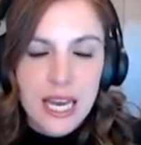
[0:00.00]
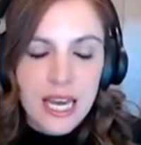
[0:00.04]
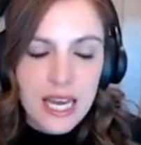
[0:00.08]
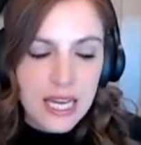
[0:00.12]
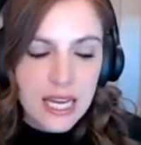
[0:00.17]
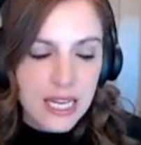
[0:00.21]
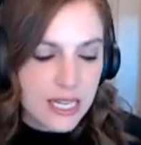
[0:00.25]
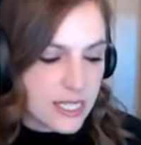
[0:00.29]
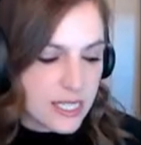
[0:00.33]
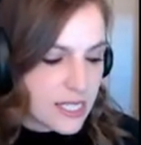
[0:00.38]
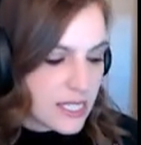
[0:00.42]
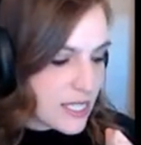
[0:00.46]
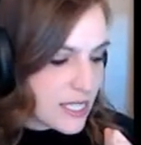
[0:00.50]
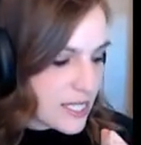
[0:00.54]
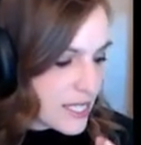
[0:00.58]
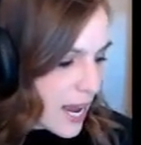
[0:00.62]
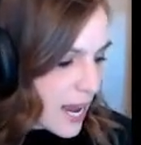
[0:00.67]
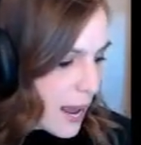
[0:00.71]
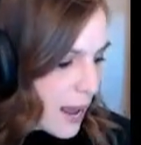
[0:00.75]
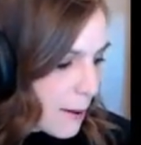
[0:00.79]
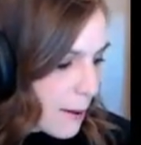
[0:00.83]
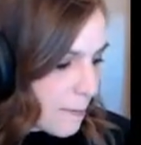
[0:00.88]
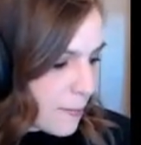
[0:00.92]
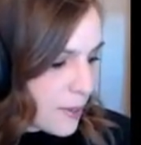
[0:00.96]
in
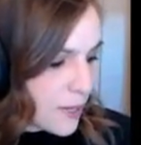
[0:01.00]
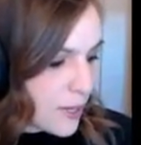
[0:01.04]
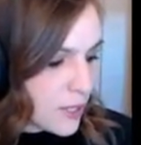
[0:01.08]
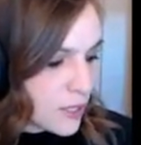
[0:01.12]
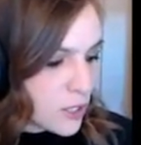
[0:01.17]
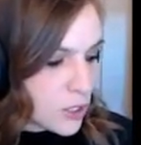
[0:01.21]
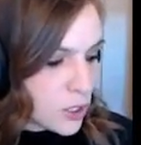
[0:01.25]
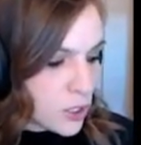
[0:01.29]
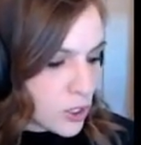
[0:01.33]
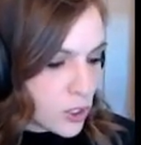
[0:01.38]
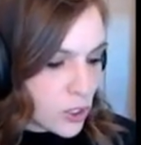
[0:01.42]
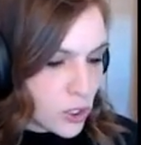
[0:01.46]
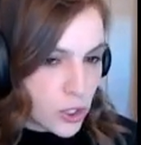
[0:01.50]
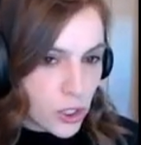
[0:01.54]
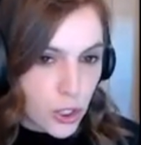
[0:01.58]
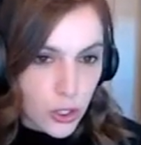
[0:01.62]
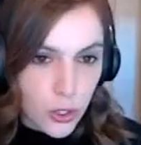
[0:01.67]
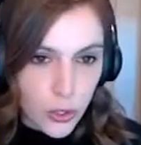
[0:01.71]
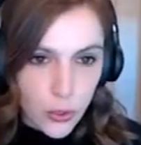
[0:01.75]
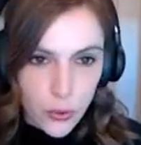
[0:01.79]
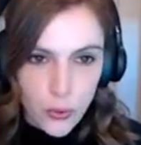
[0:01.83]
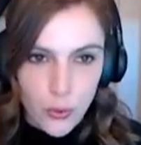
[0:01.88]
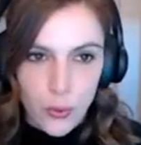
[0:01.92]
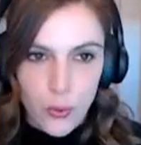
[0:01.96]
step
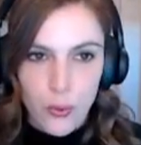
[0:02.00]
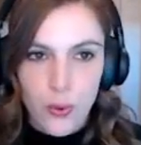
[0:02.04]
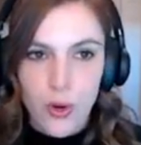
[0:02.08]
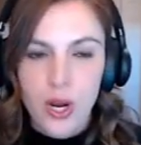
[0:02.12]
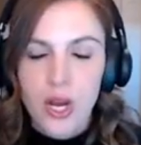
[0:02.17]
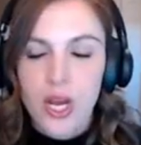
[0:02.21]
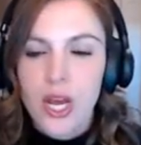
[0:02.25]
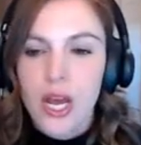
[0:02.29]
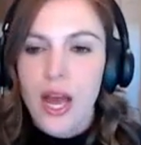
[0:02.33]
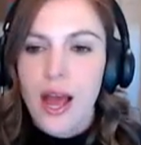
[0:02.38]
2,